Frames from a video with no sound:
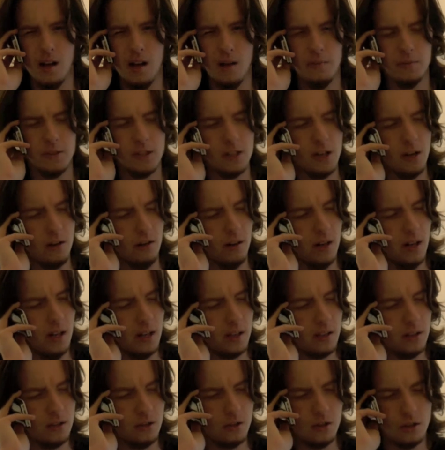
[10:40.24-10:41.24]
I'm sorry.
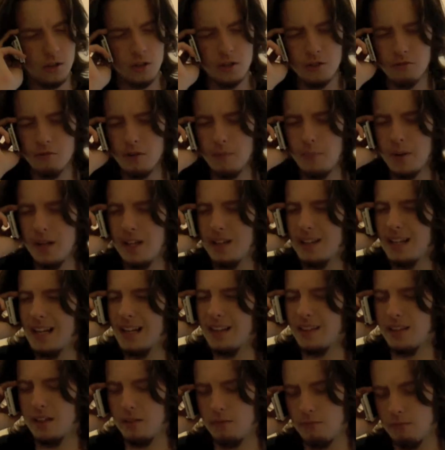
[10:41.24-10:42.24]
I, could you repeat that?
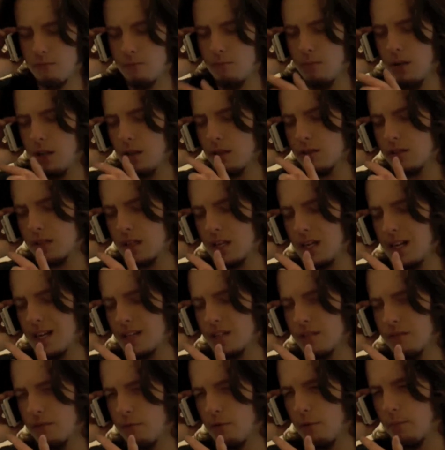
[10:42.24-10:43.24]
I think we lost
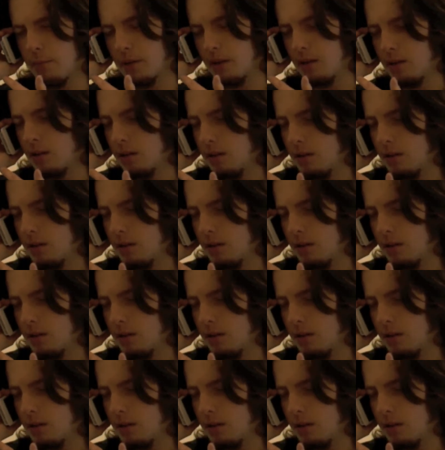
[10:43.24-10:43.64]
connection for a bit.